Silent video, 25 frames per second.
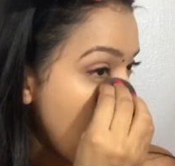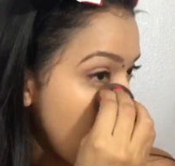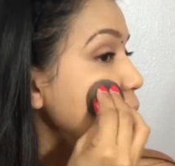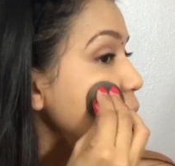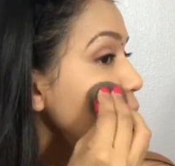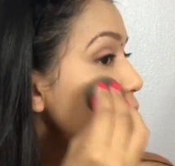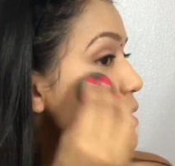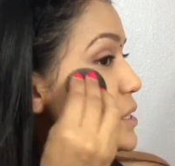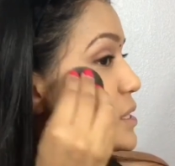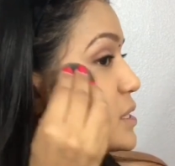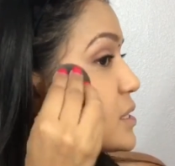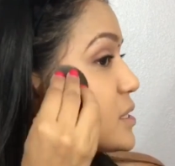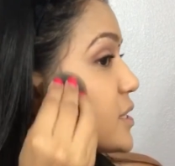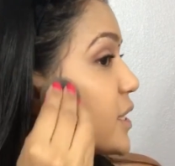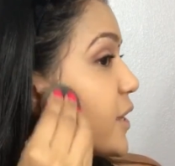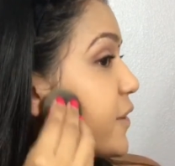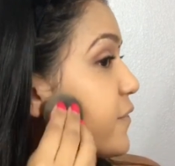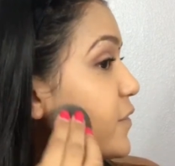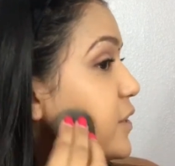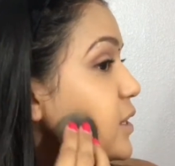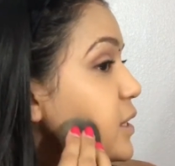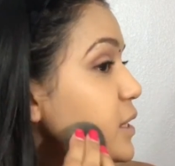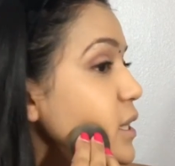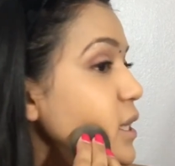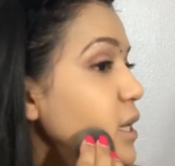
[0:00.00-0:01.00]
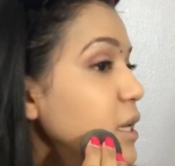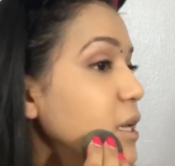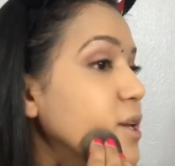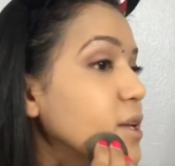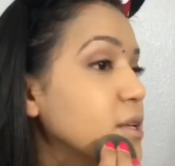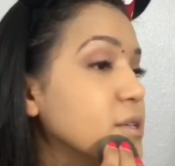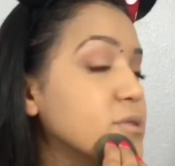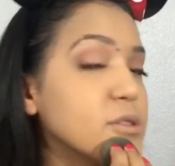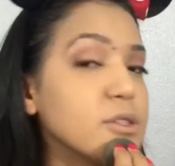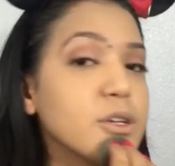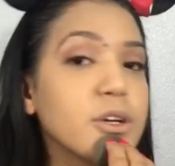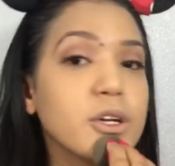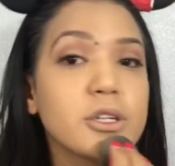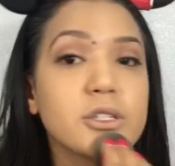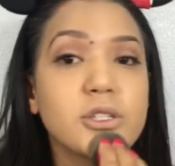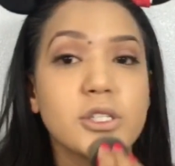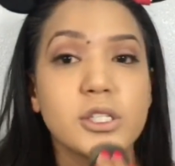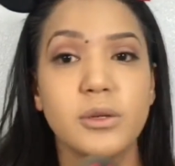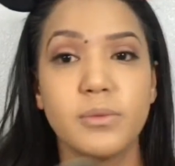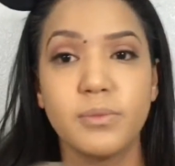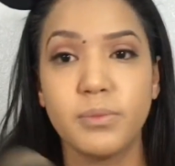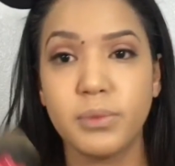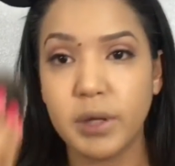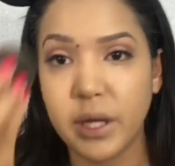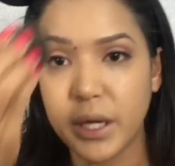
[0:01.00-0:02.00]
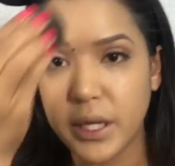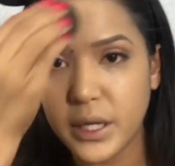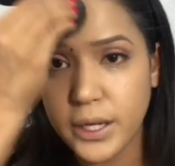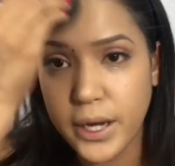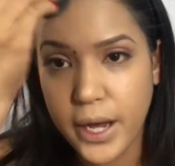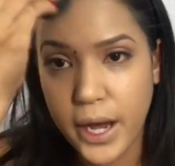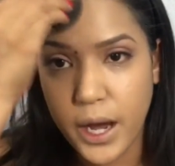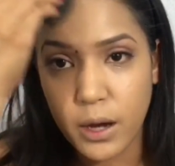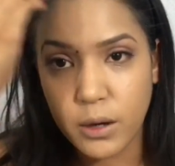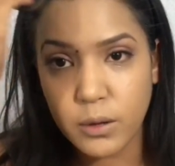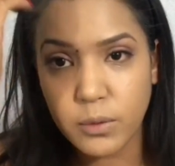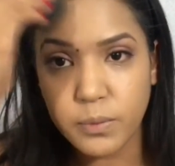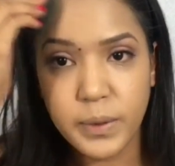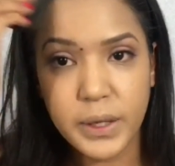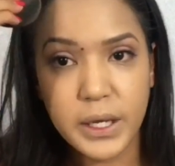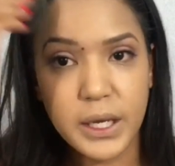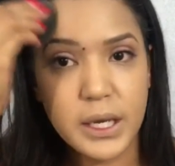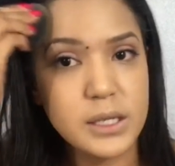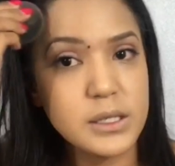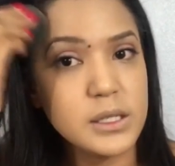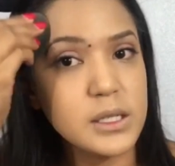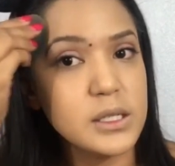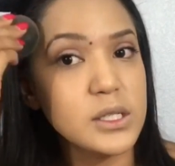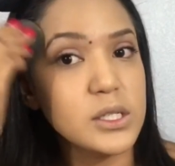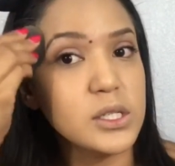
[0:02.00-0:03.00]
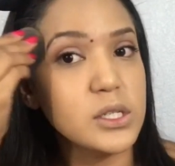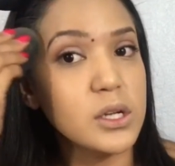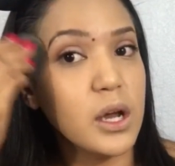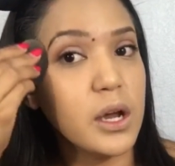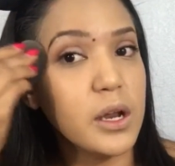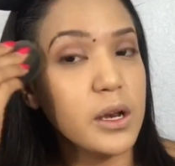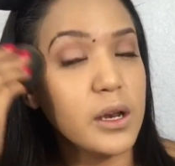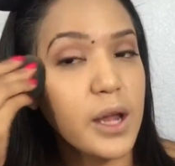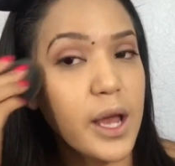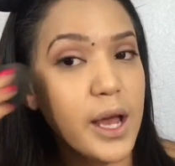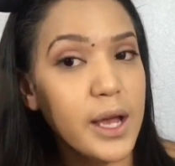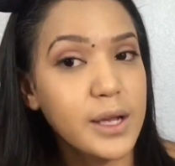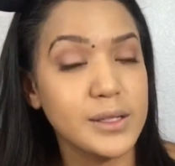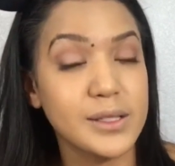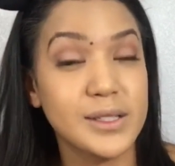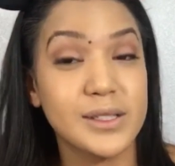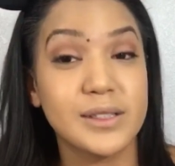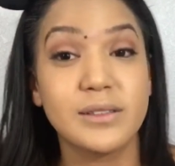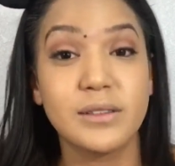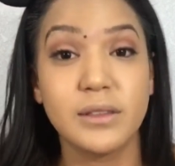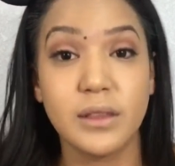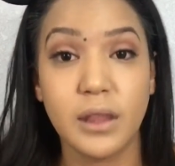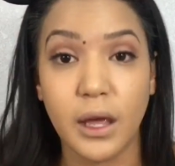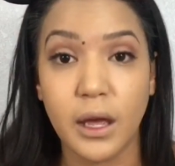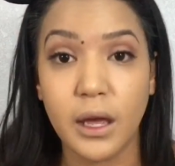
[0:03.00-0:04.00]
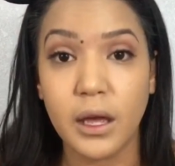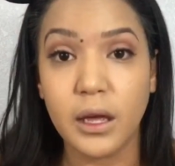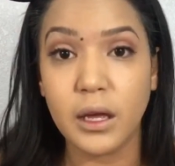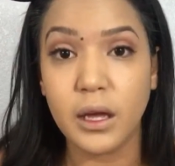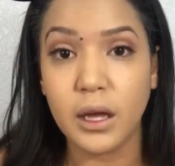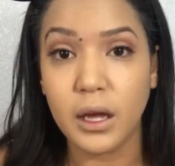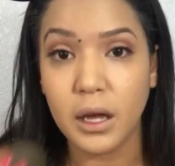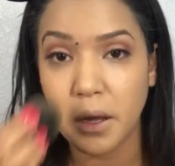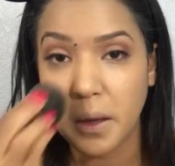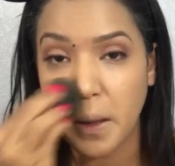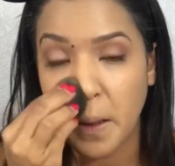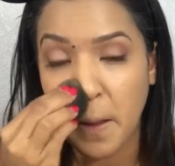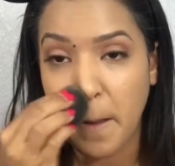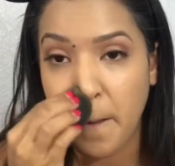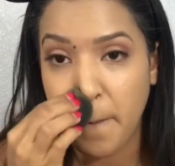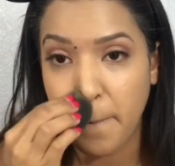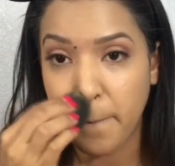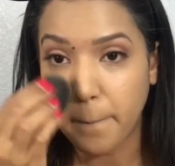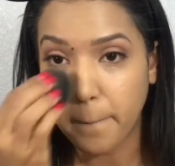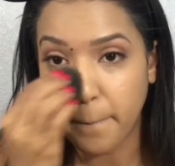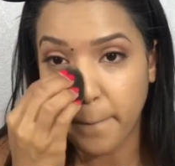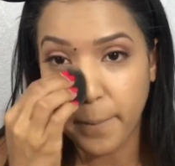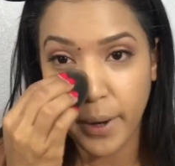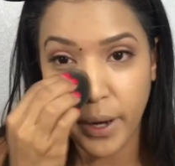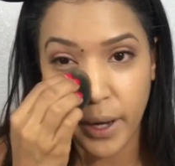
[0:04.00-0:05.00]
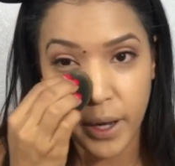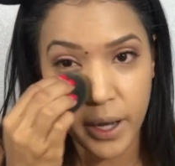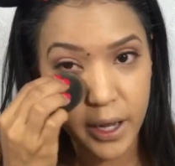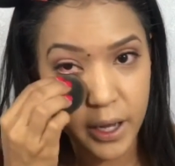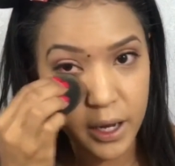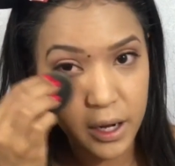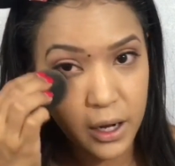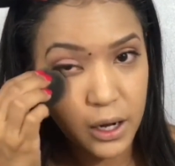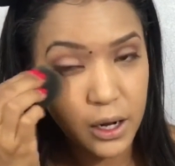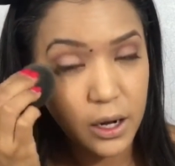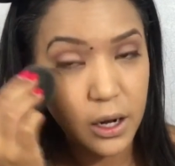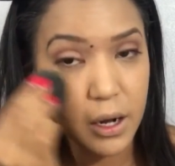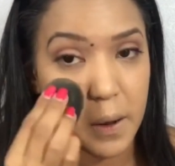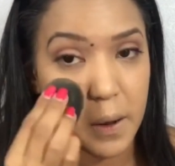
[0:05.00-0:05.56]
This is definitely easier to blend out because it's not as thick, but